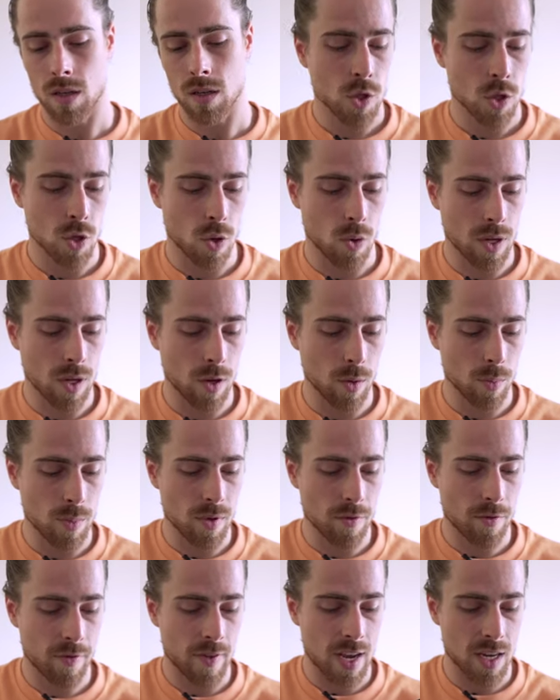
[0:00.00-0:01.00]
So a little
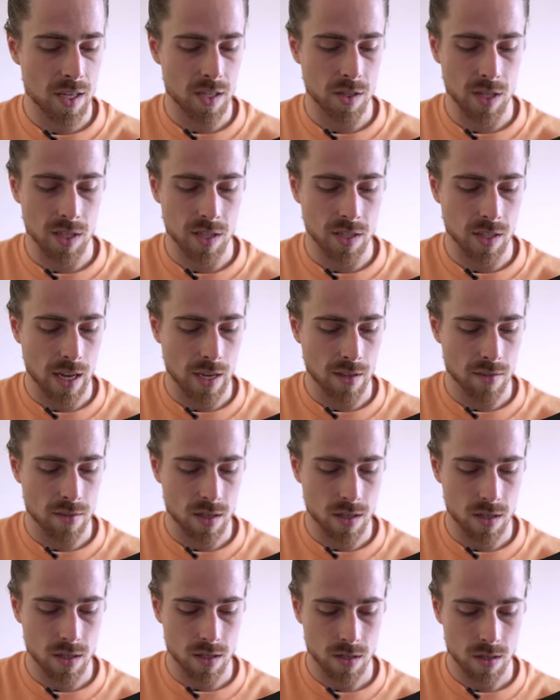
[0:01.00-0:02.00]
bit faster it's like
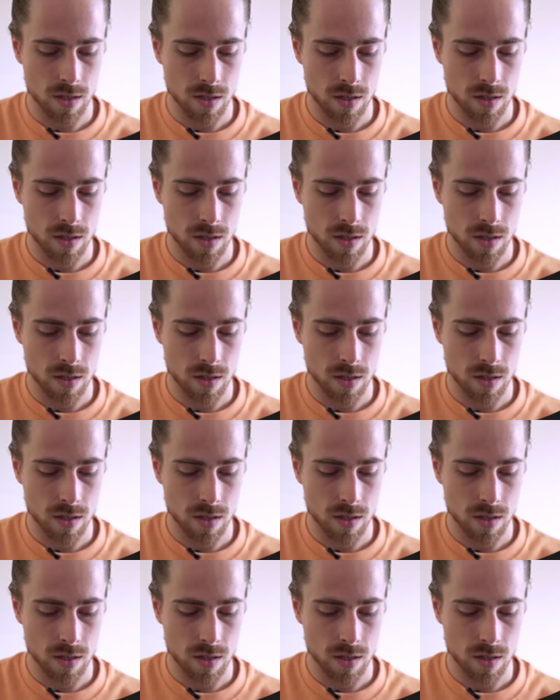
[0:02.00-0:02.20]
this.